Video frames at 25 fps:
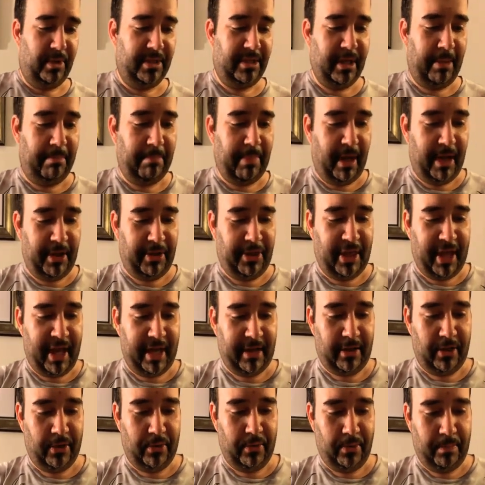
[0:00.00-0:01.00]
What's up, bud?
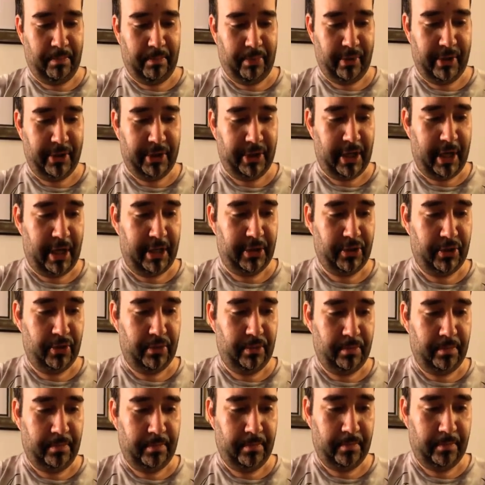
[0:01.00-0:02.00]
Thank you. Appreciate
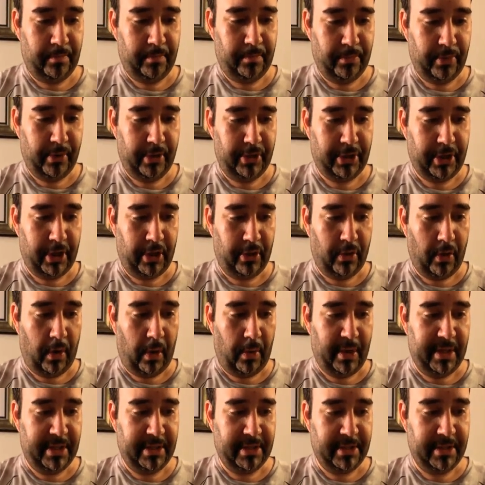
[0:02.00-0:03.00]
you. Appreciate you
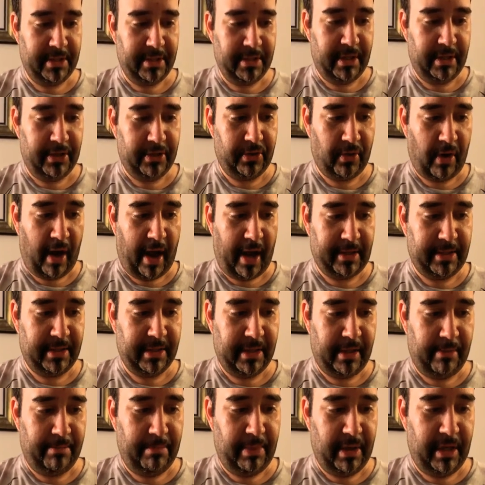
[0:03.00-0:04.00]
always
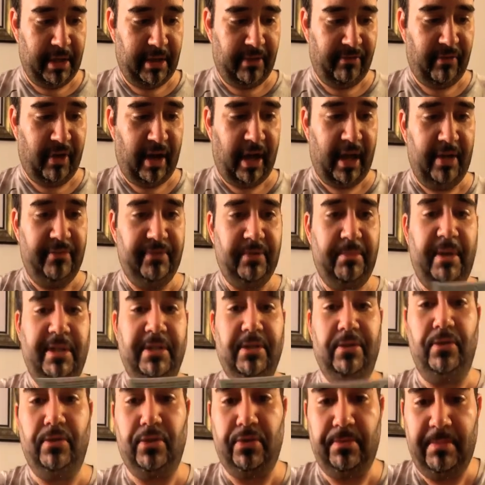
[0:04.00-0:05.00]
interacting and being involved in my
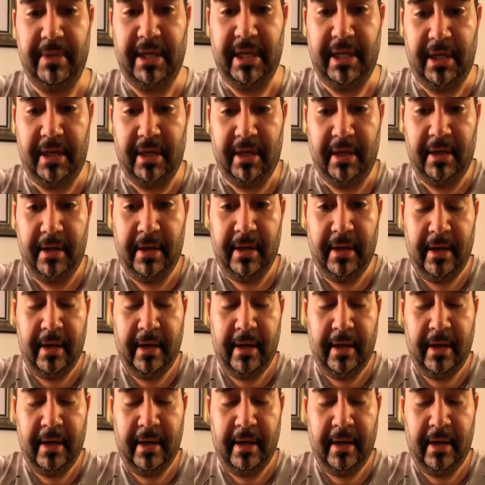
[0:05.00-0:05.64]
social media.